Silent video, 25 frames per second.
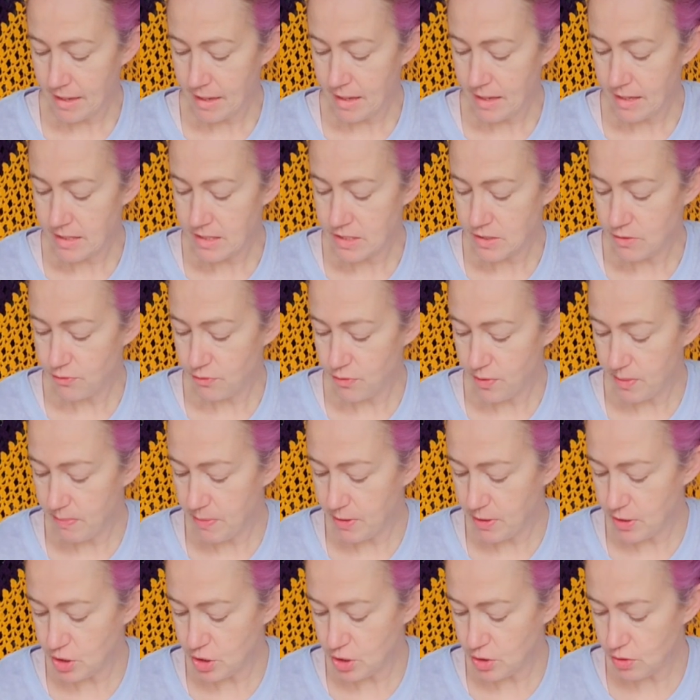So if we
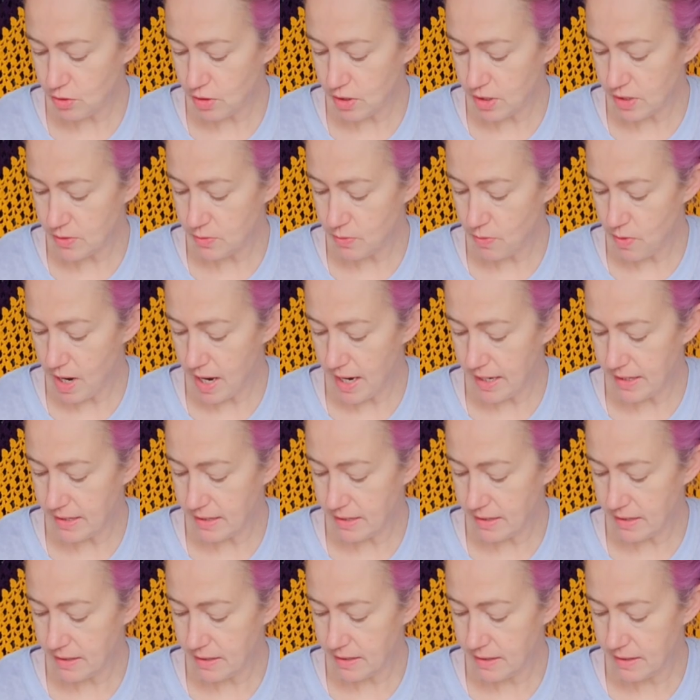put shawl as 1,
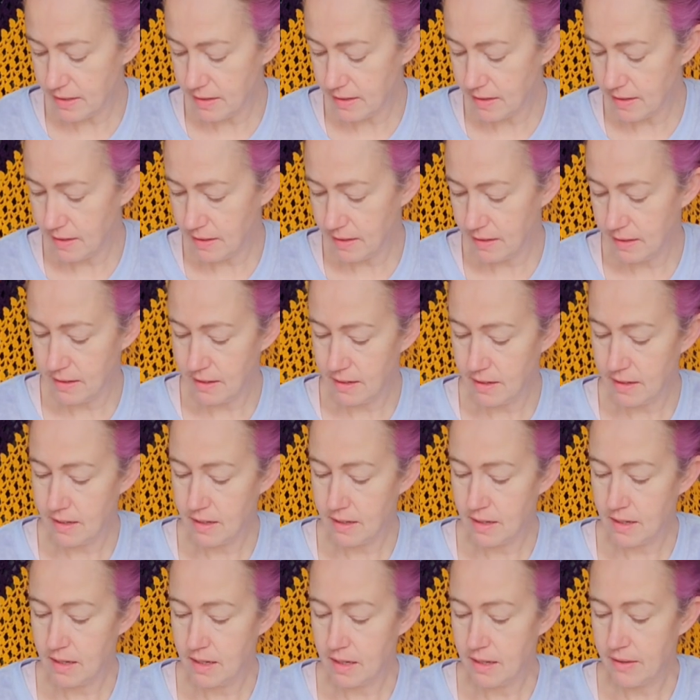
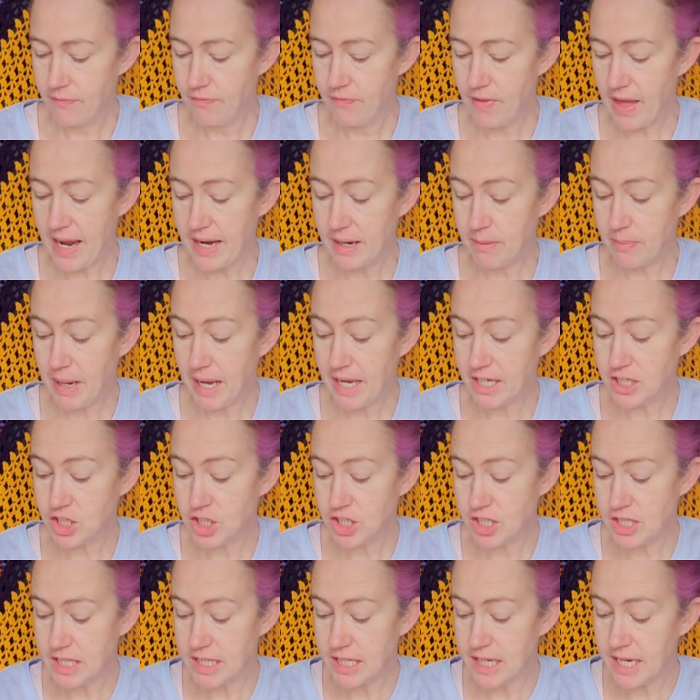then Apache
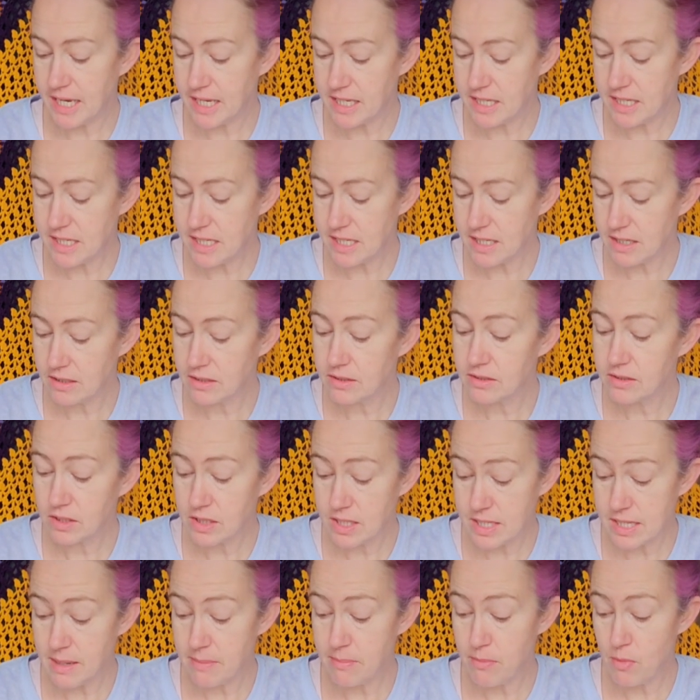Tears,
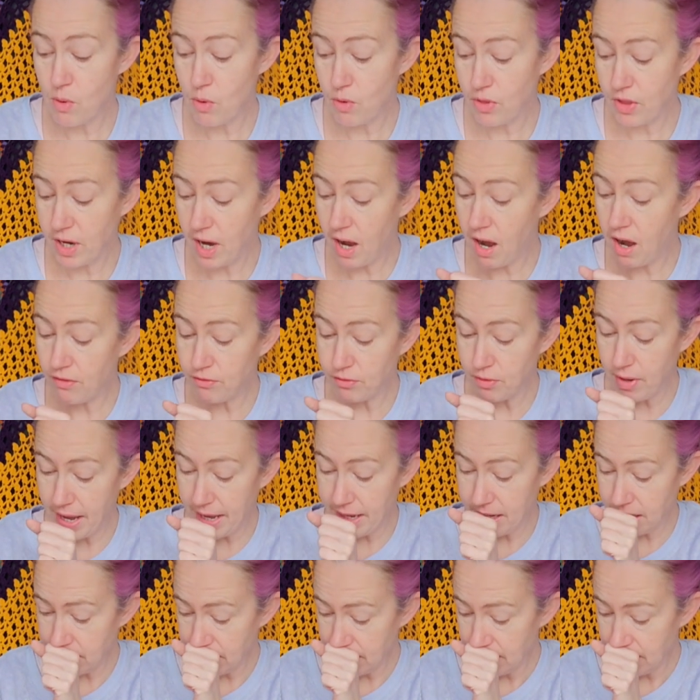because I'm more than halfway,